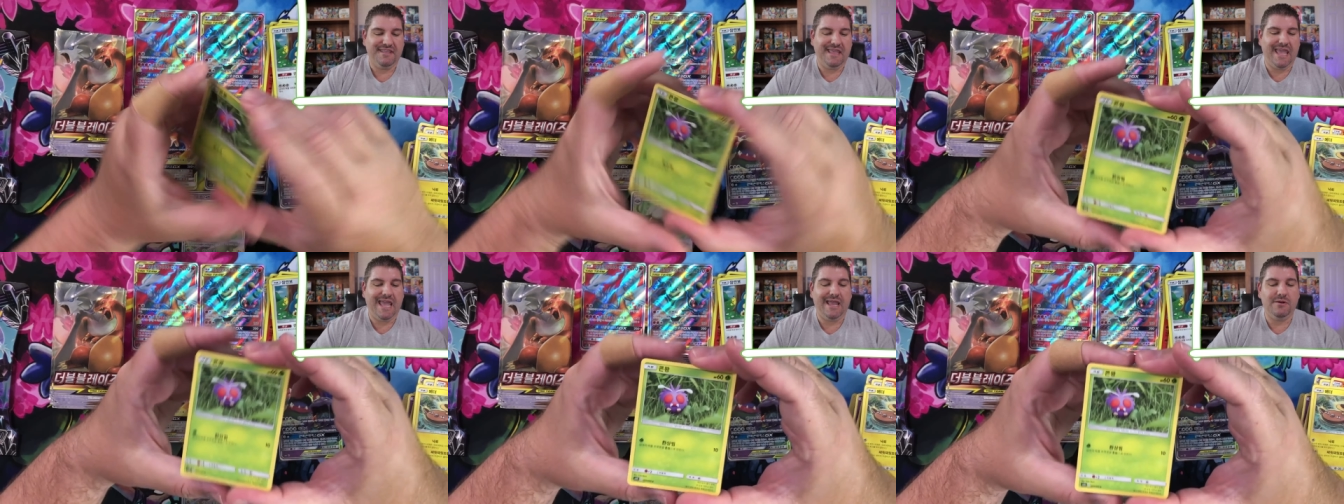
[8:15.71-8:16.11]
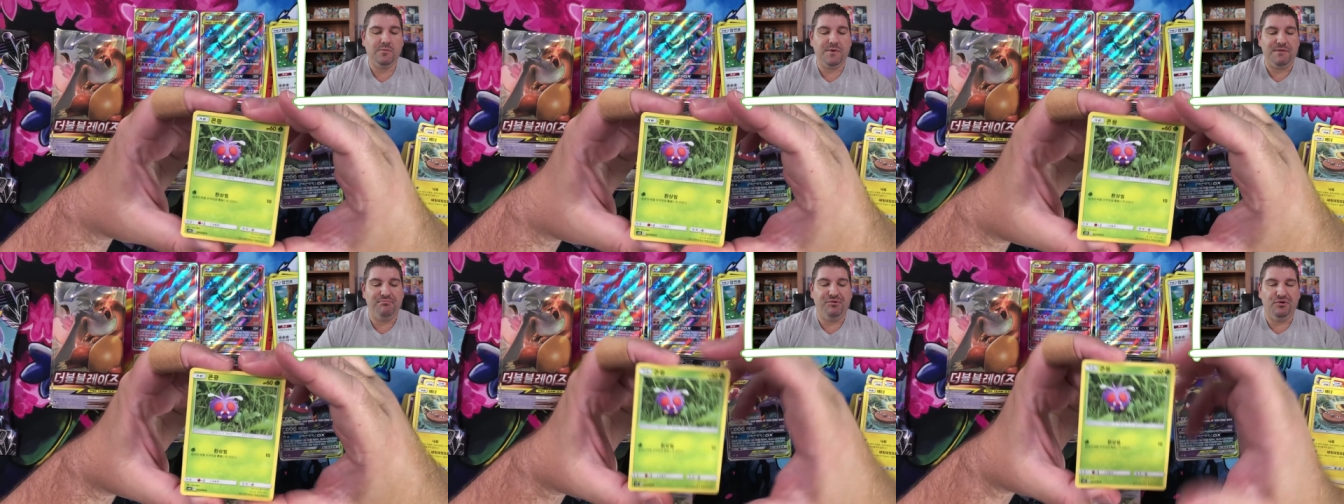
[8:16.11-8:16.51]
can
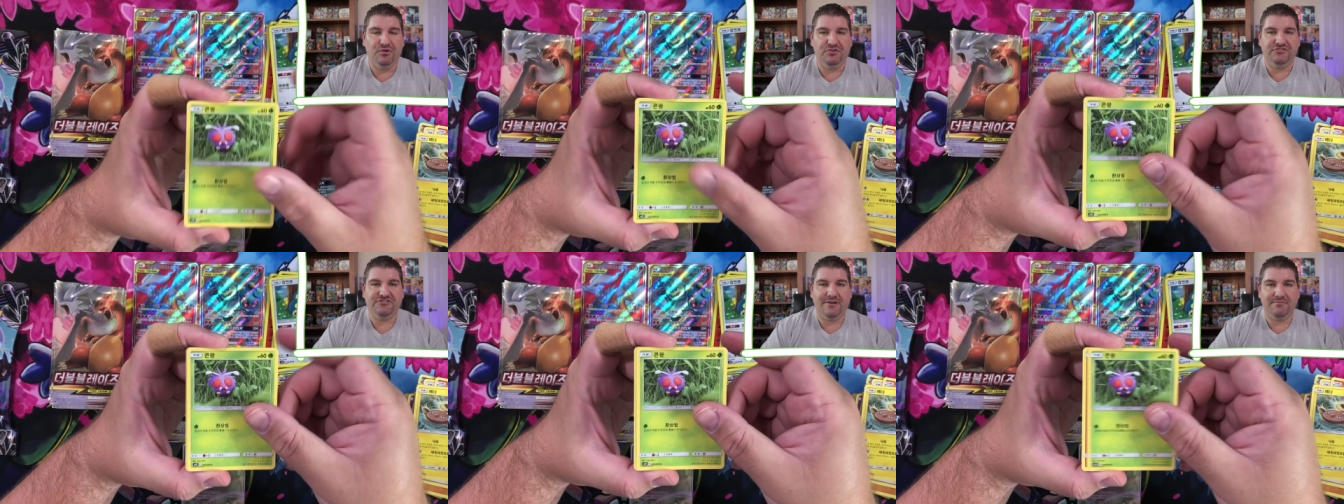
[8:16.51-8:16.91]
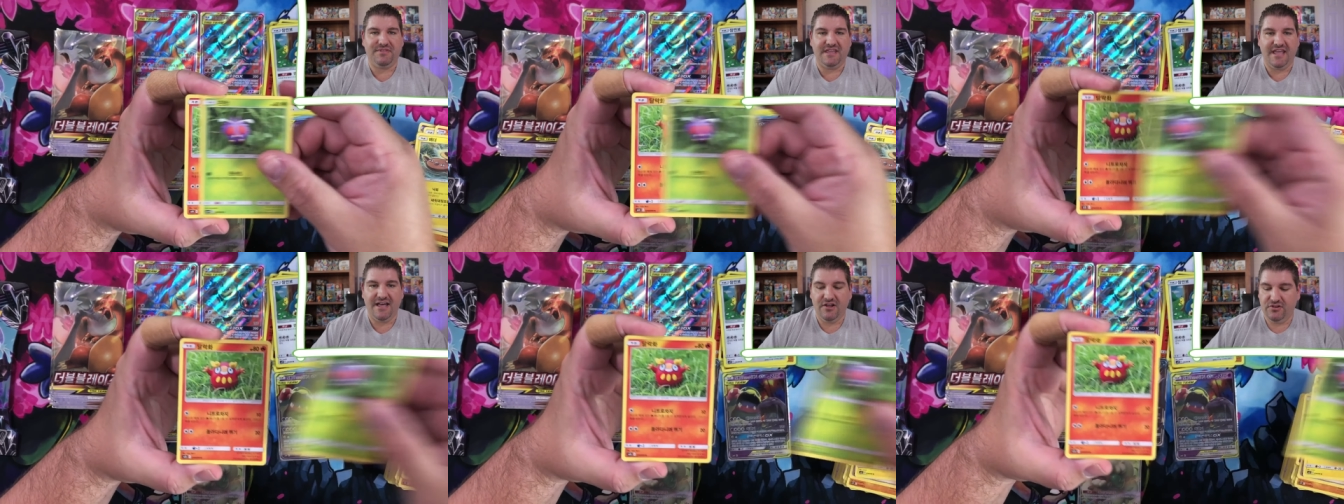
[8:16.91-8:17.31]
we pull
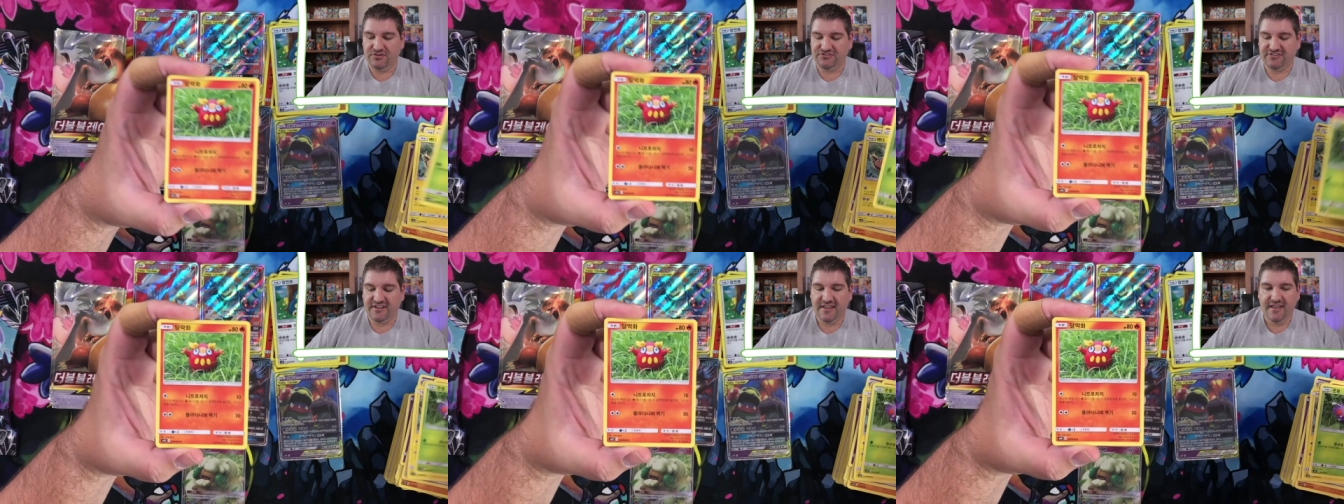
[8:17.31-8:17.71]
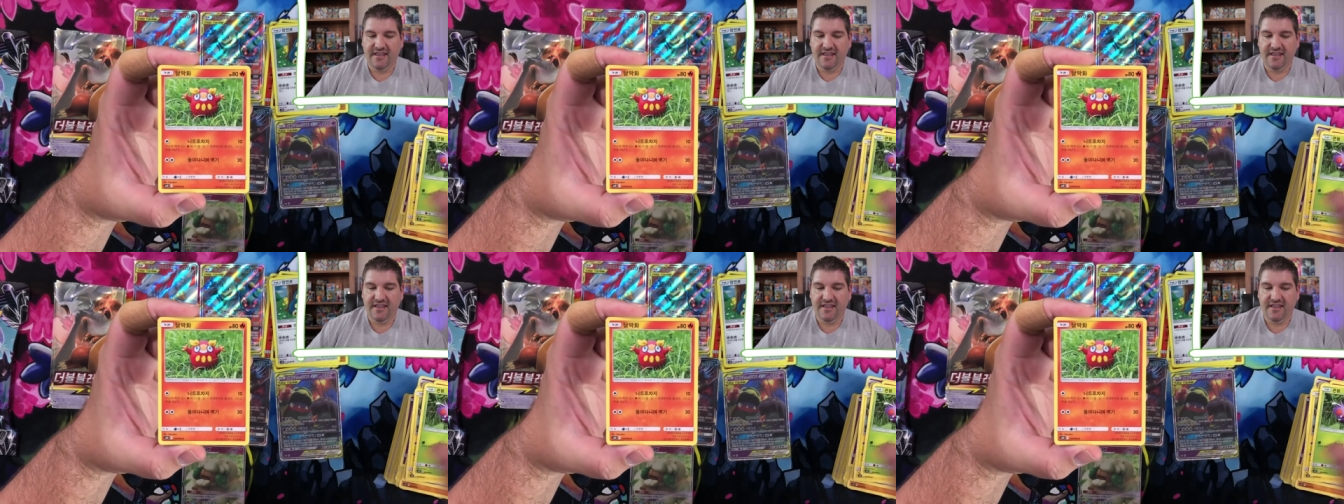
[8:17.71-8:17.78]
something else?